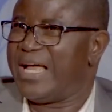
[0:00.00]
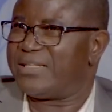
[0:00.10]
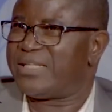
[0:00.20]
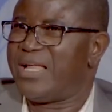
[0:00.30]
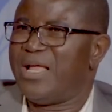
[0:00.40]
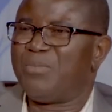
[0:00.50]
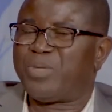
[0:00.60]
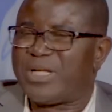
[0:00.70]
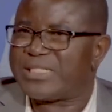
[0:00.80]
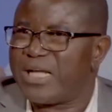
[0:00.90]
And say,
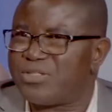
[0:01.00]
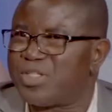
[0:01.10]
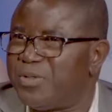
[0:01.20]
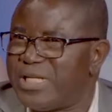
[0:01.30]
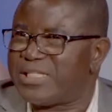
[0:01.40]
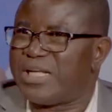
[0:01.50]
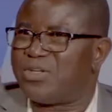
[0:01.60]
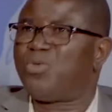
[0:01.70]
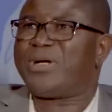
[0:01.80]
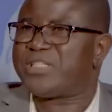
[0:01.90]
Brother Santos,
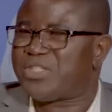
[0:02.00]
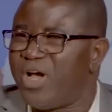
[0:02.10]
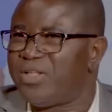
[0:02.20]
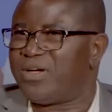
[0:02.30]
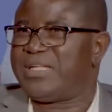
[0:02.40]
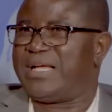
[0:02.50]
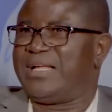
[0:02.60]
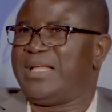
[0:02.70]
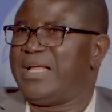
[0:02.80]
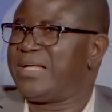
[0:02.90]
look what is going on there.
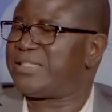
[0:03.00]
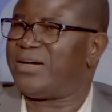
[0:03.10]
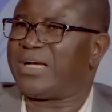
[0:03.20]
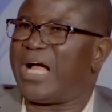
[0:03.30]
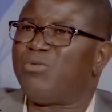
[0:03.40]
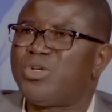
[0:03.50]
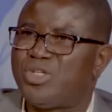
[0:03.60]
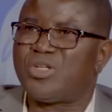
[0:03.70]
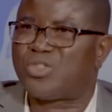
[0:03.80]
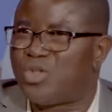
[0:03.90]
I say, can we
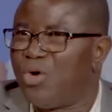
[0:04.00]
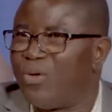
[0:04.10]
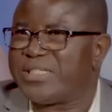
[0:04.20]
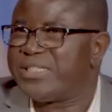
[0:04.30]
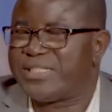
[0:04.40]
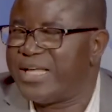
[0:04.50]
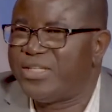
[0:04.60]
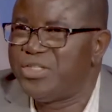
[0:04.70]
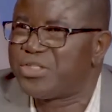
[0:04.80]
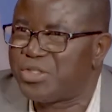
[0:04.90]
just do what he's
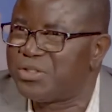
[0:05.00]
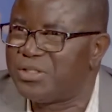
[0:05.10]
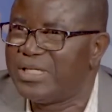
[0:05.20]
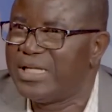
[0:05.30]
telling you to do?